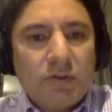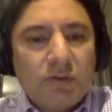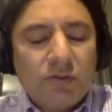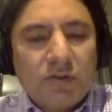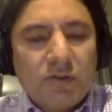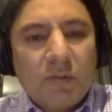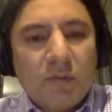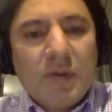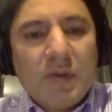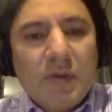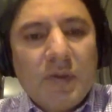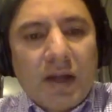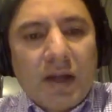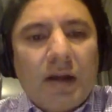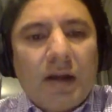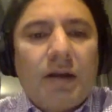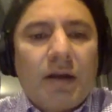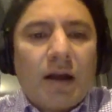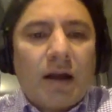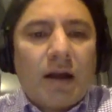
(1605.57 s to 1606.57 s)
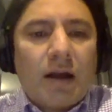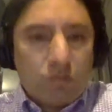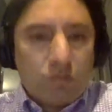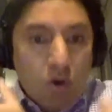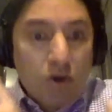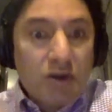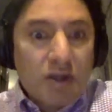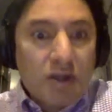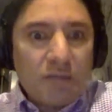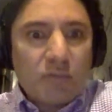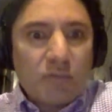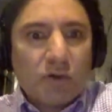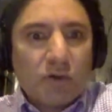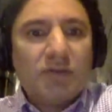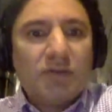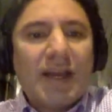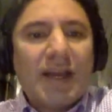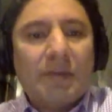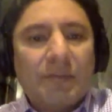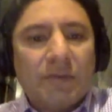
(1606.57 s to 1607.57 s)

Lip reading: submit are working prototypes,